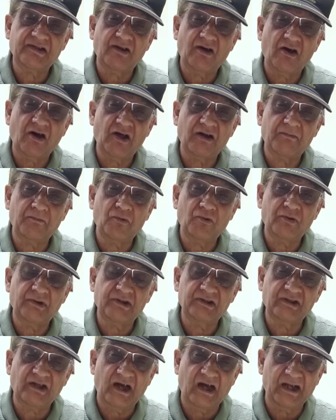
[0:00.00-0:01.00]
hormone
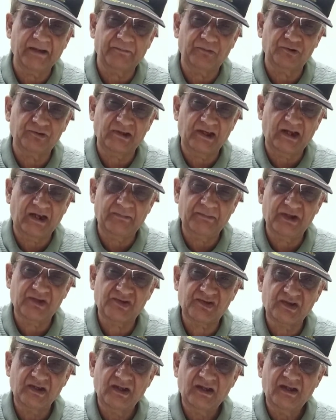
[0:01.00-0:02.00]
in the hypothalamus.
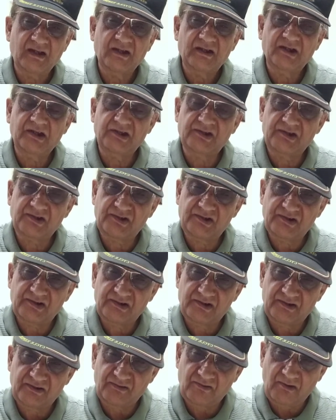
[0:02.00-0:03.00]
It is
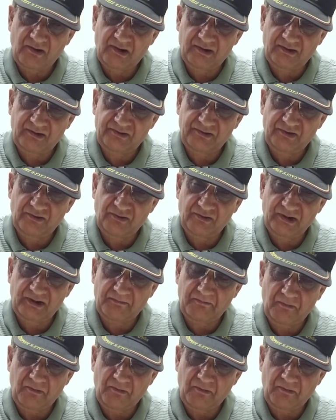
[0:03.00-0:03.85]
not, it